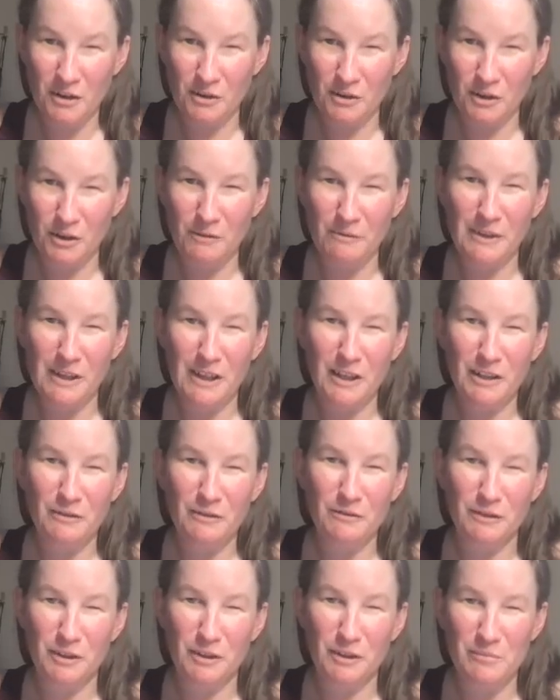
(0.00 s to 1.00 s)
a reading
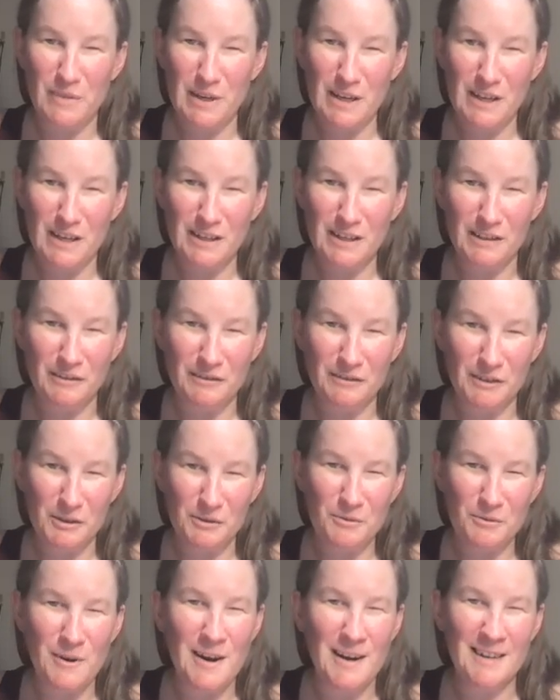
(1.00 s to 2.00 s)
from me if
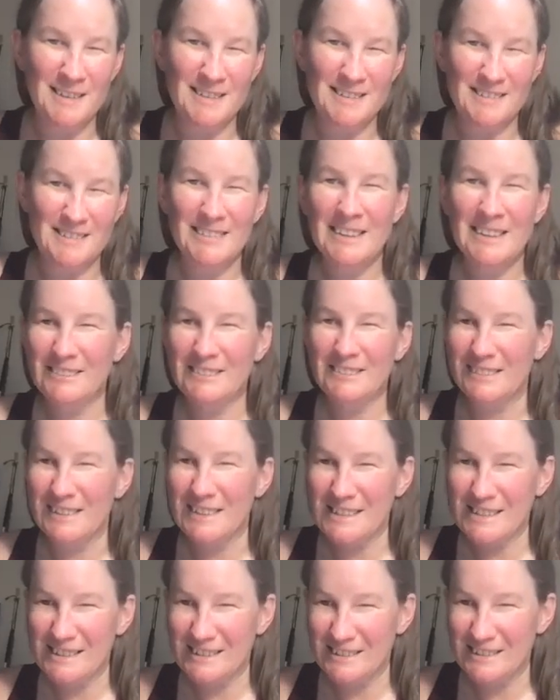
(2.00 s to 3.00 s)
you
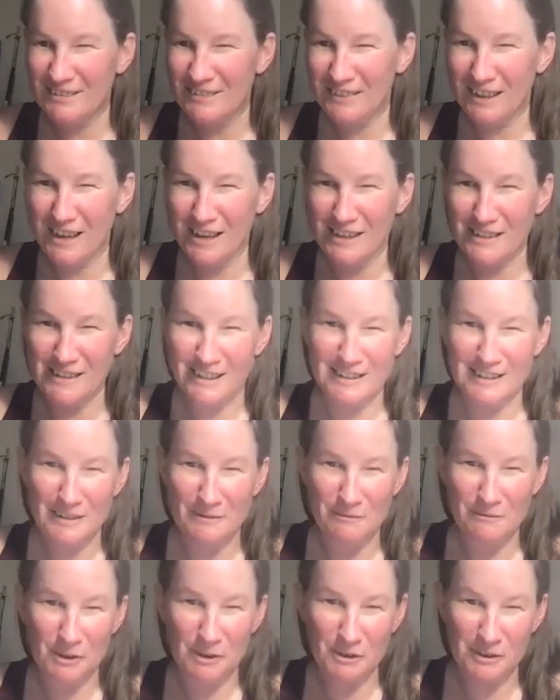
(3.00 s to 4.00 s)
want to. The contact
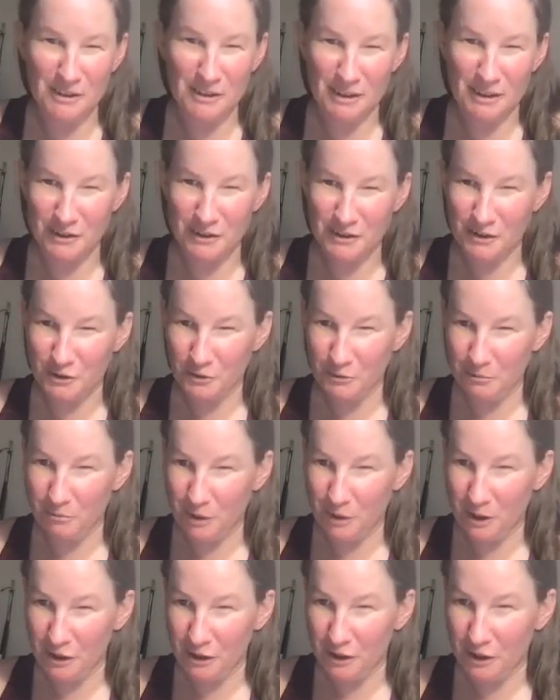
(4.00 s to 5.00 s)
info is also
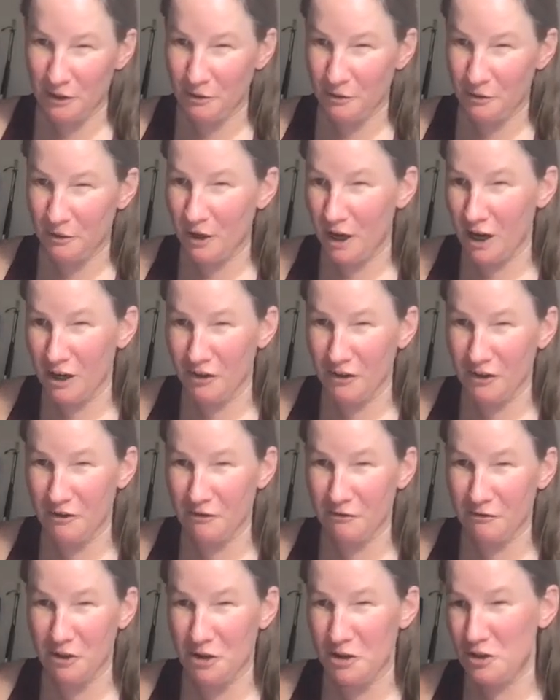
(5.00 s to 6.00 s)
below. All right,
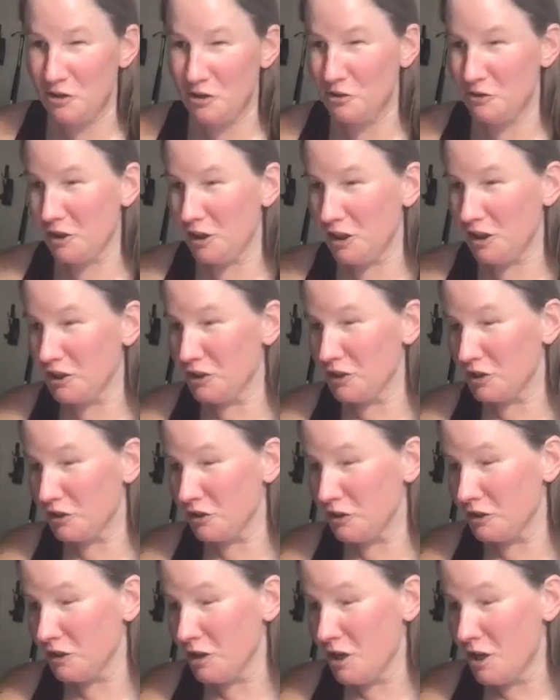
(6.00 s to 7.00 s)
for you,
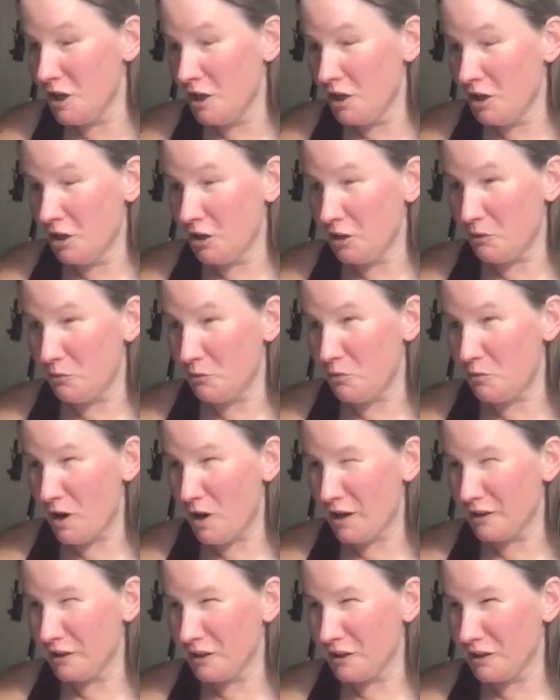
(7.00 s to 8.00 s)
Cancer, you
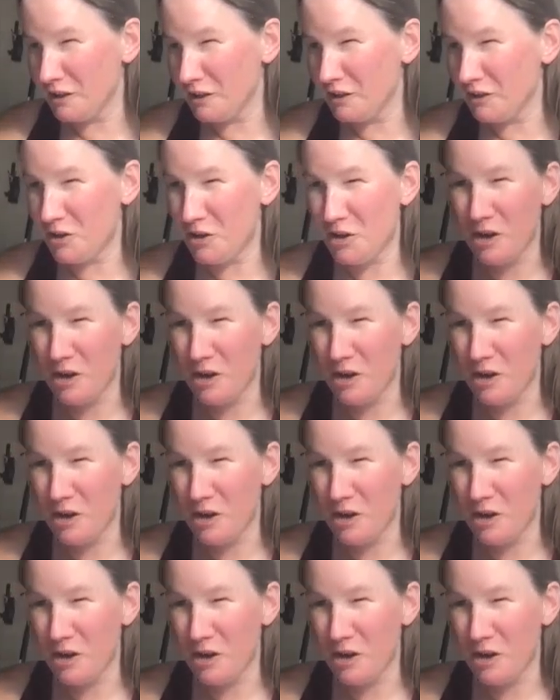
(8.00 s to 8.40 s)
water